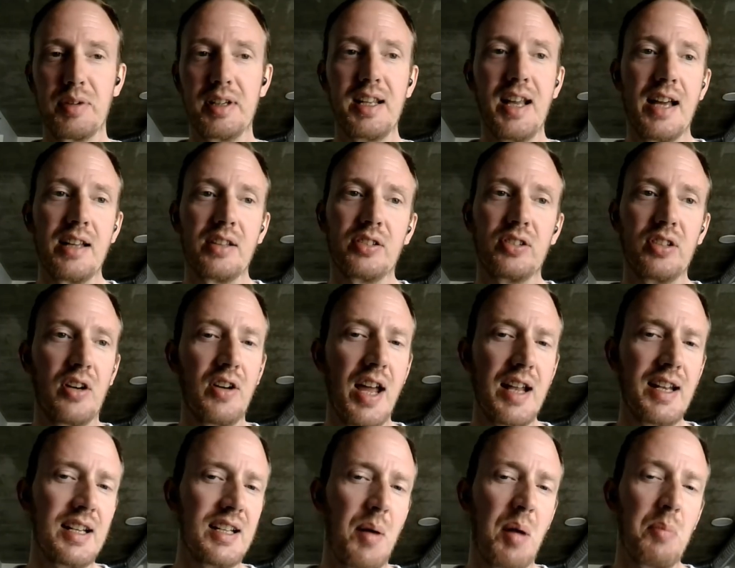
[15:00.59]
But yeah, so
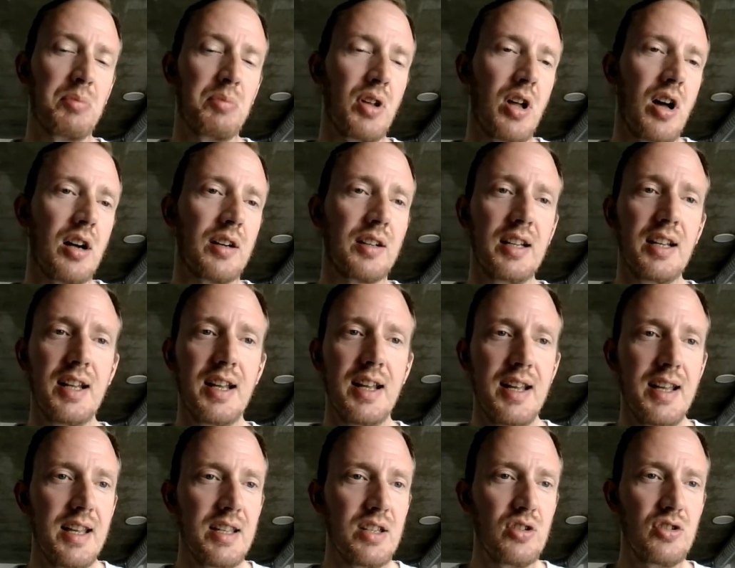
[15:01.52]
anytime I'm blocked,
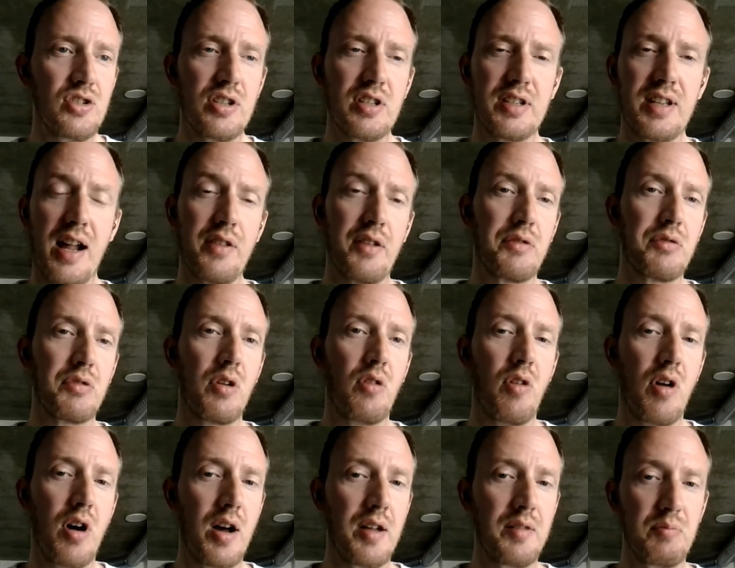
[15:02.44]
usually just either
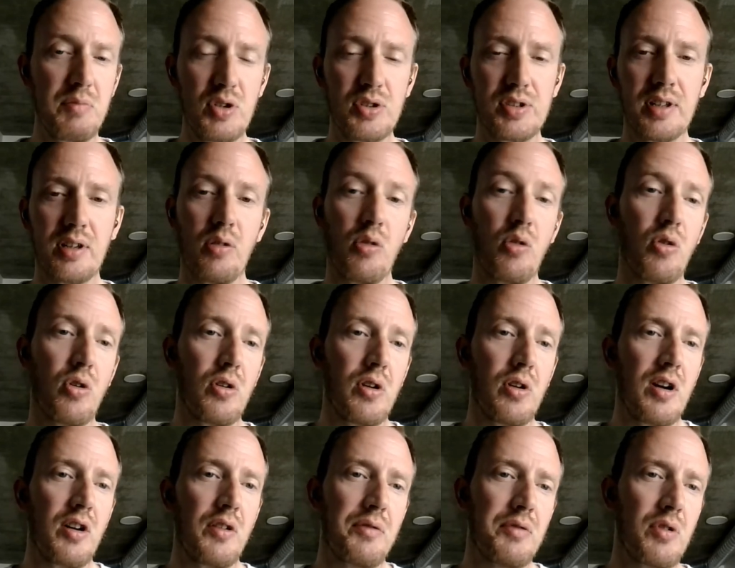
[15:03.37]
throw on music
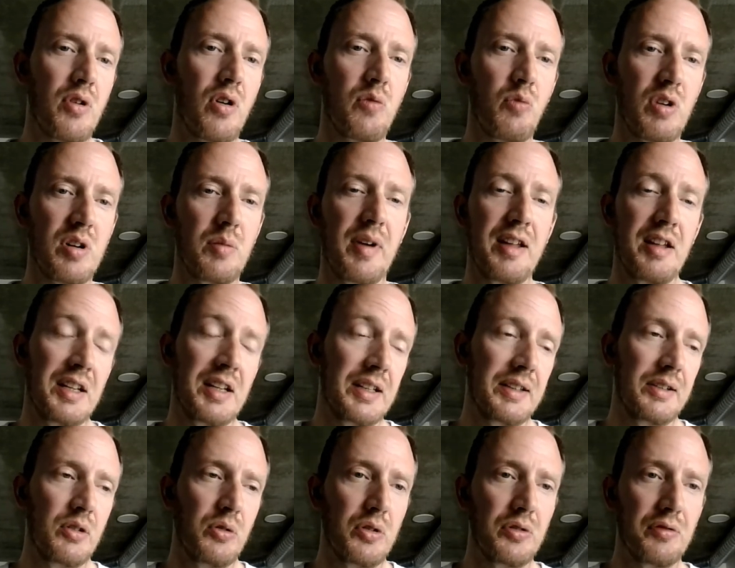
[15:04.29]
or I'll throw in one of my
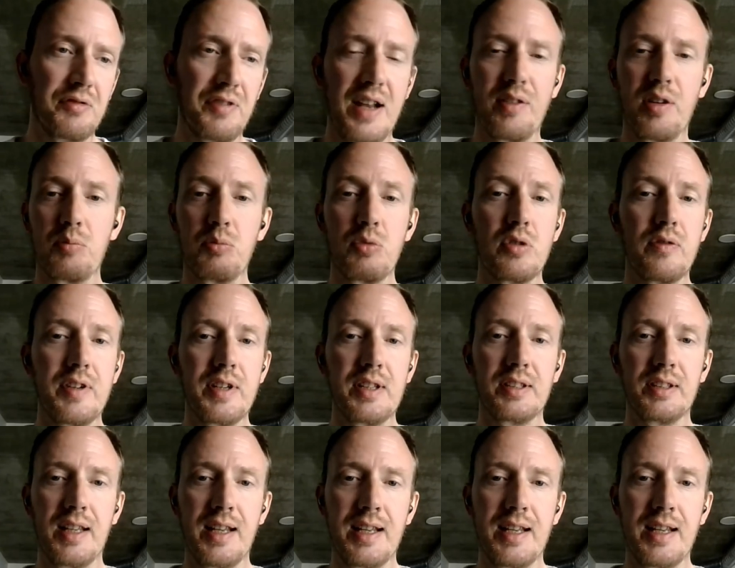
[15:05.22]
old favorite movies,